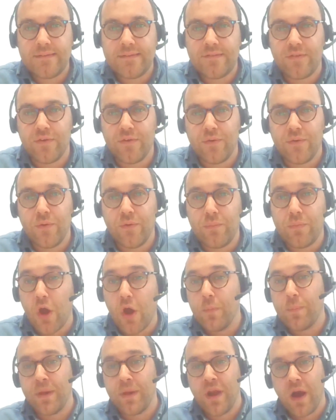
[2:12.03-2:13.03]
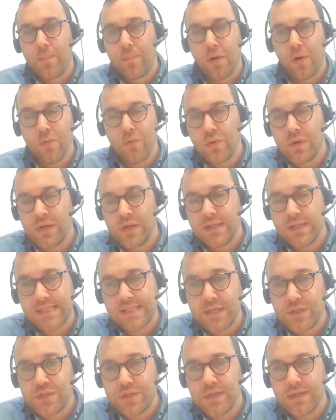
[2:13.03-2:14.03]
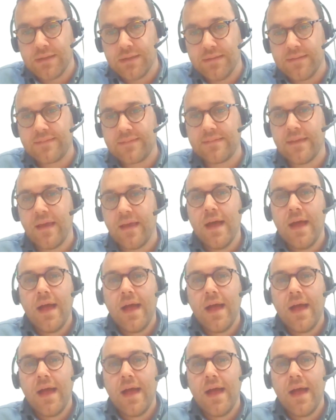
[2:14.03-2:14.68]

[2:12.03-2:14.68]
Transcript: to open up our organizations,